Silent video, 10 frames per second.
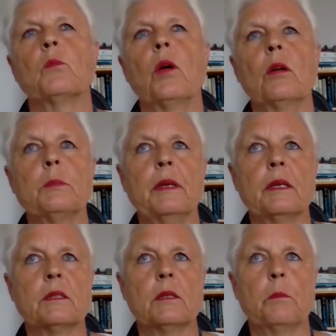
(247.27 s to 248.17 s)
world
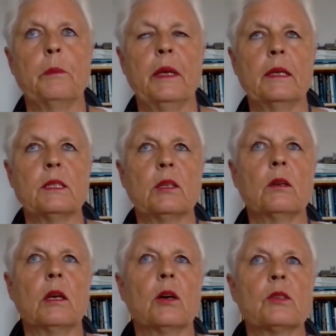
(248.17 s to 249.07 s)
picture based
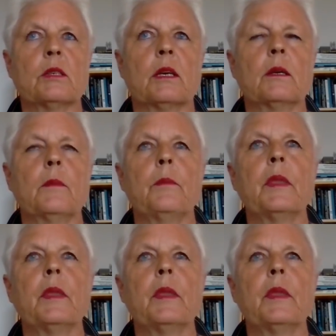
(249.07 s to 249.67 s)
on logic.